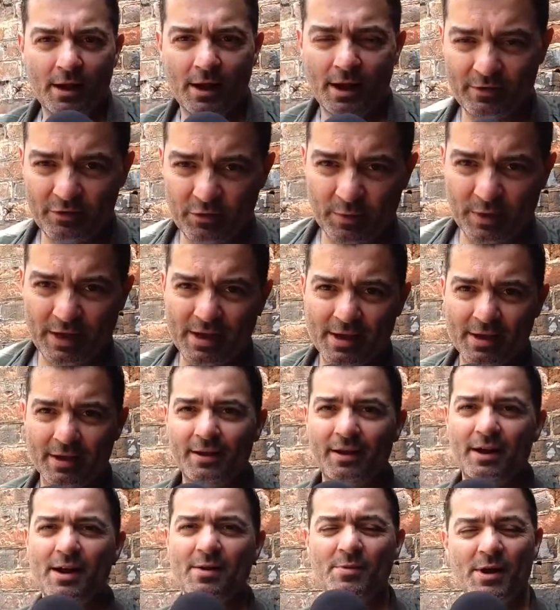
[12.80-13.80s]
Hi, everybody.
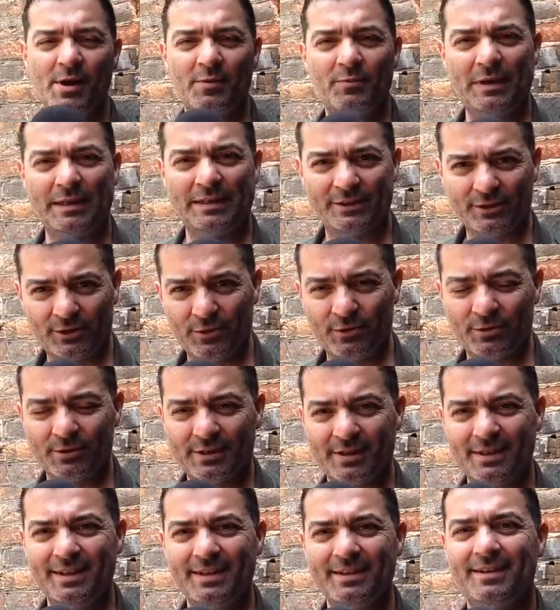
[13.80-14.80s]
I'm uh, Peter Laws,
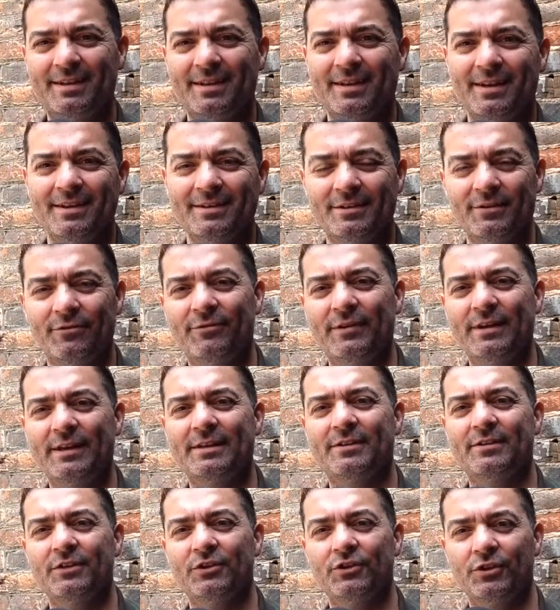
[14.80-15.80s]
and this is the
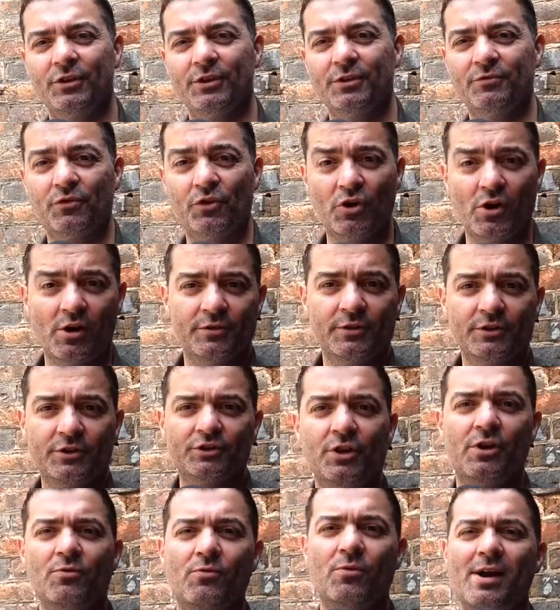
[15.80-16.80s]
Flicks the Church Forgot, the
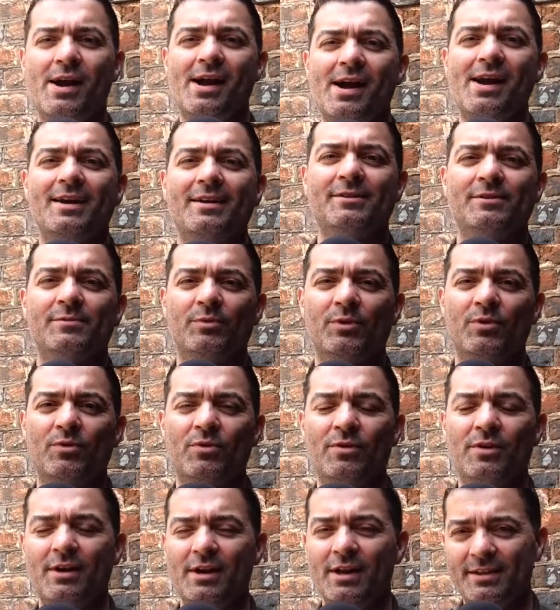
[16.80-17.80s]
show where I
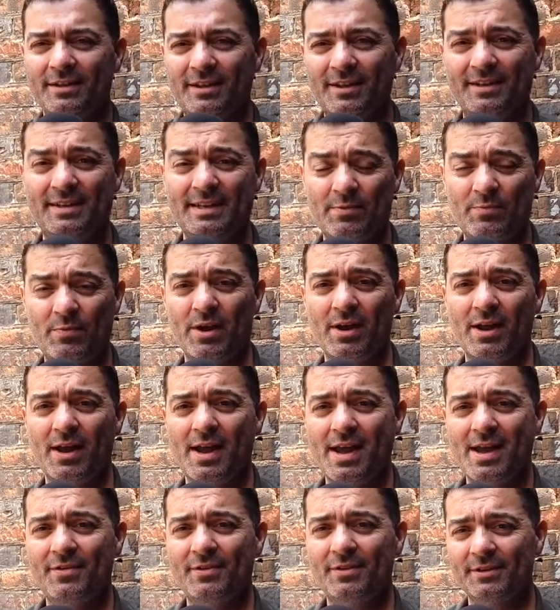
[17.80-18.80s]
explore the deeper
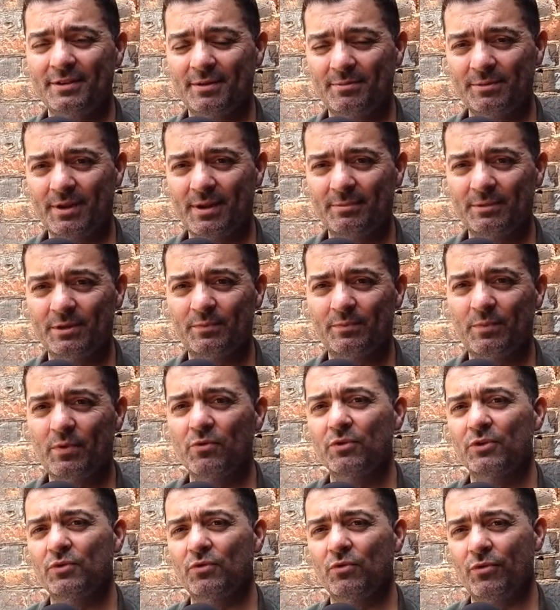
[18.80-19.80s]
and the sometimes
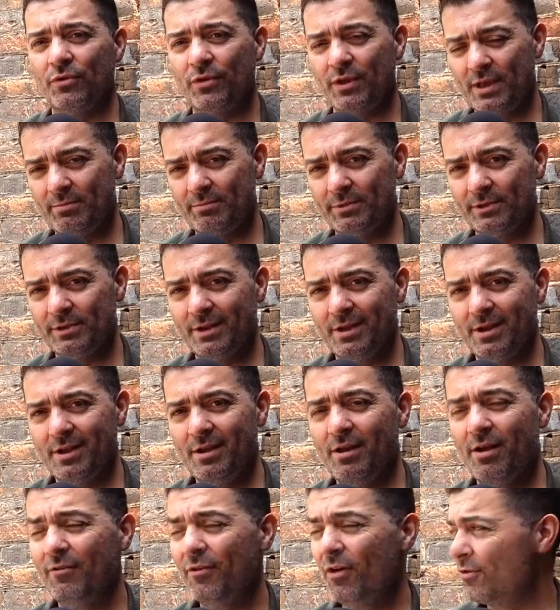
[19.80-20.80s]
spiritual themes
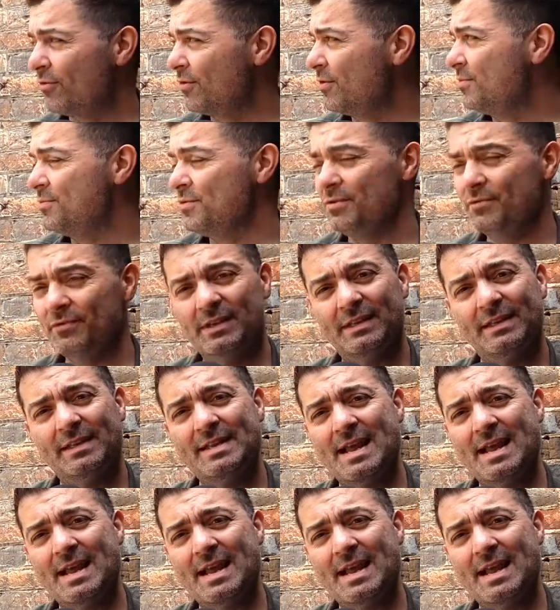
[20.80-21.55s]
of horror movies.